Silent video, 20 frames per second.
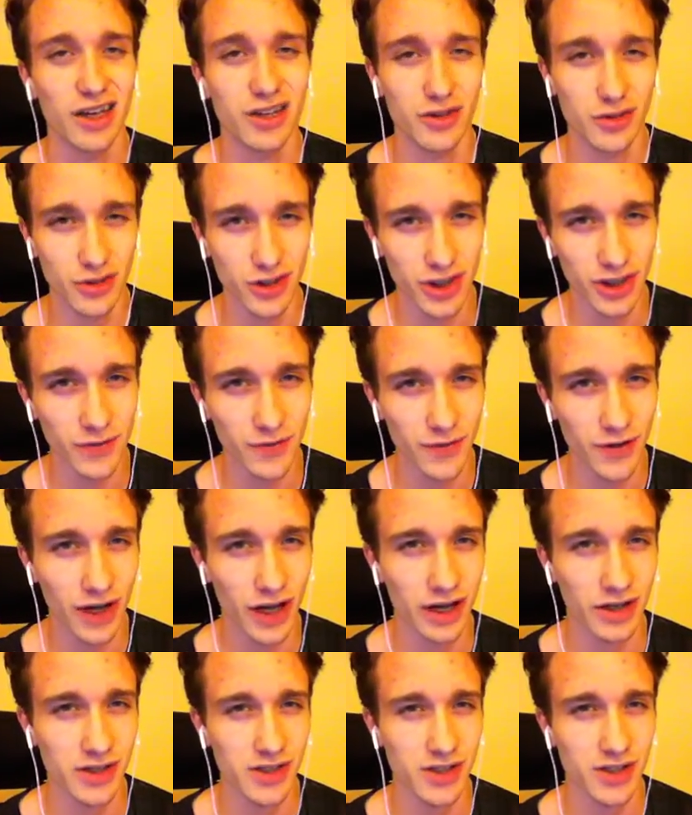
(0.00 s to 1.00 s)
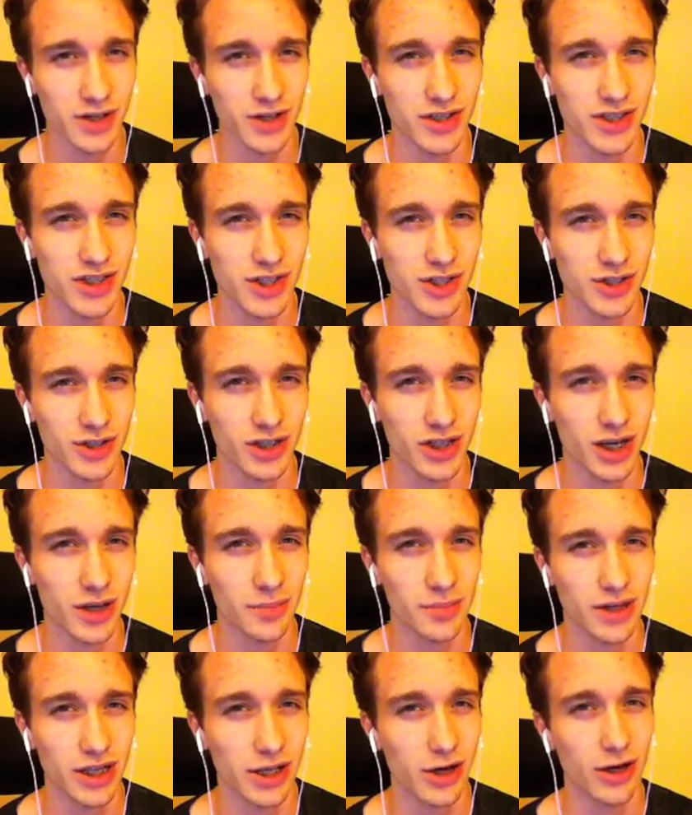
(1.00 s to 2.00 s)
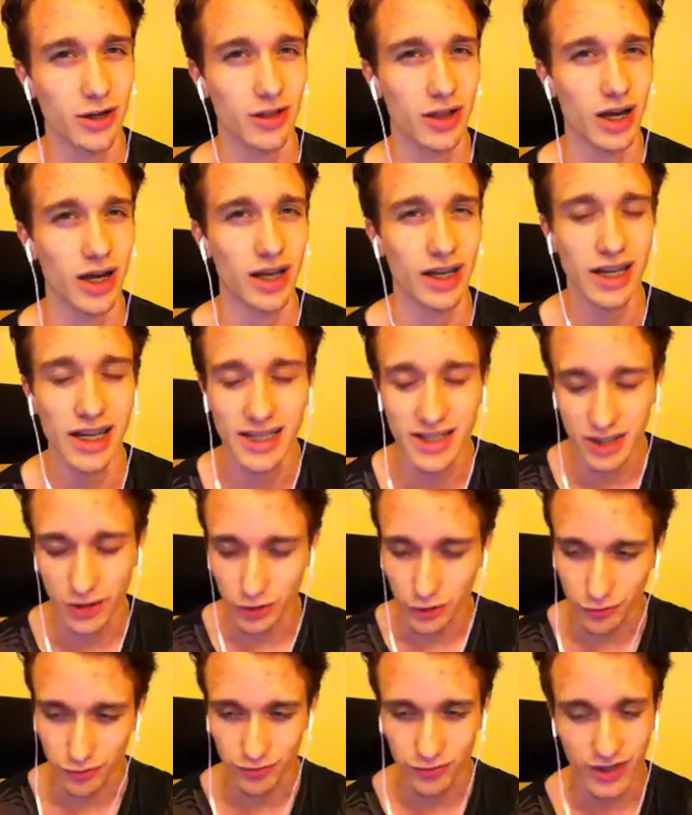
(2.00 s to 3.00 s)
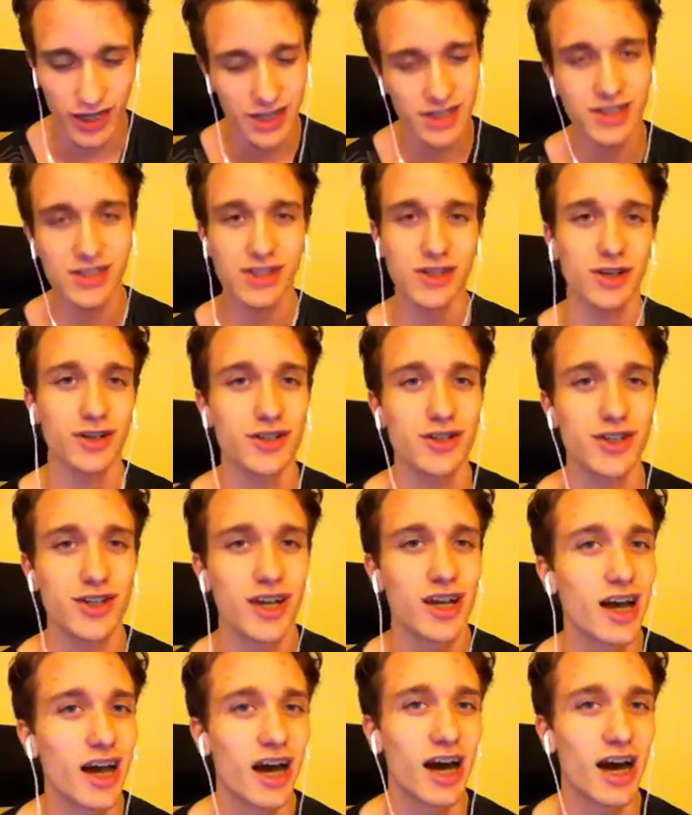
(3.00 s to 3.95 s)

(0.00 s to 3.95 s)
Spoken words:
You're looking for how to start a t-shirt company online. It's a great search.